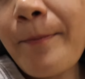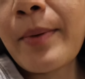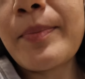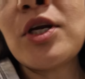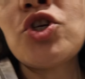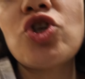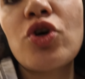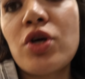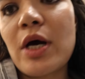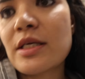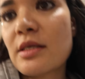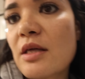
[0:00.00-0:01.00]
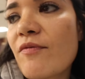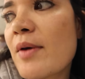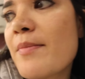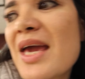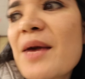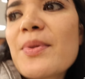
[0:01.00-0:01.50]
I'm gonna show you guys the stuff I
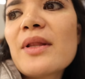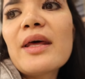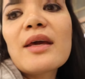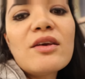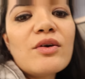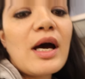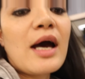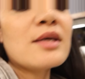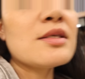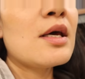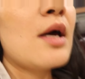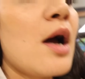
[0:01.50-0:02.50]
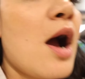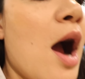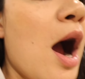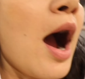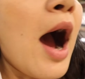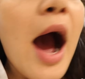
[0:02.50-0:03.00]
make, but like you guys,
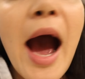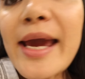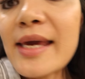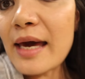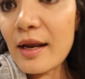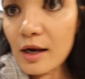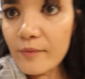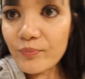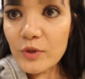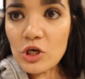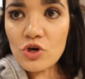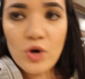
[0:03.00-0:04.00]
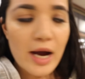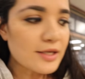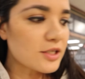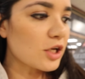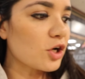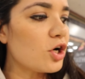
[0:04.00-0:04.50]
I get it, you
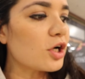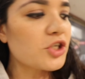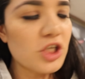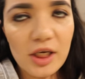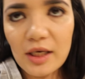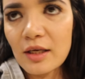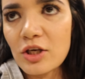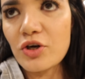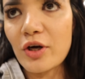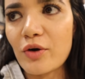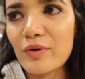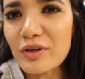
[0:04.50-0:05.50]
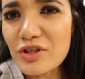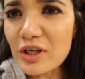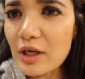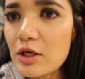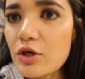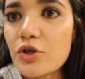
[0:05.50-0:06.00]
guys can cook chicken, you can grill
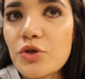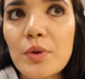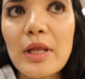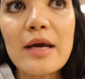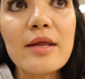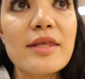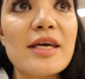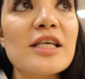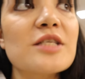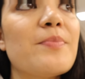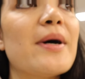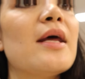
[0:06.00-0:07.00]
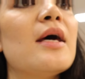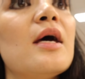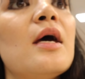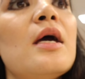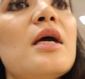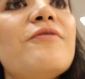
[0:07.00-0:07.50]
chicken, you can do a lot of things, but
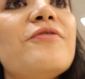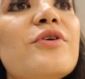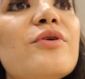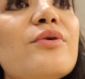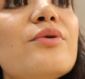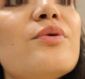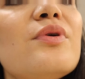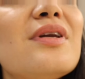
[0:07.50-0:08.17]
if you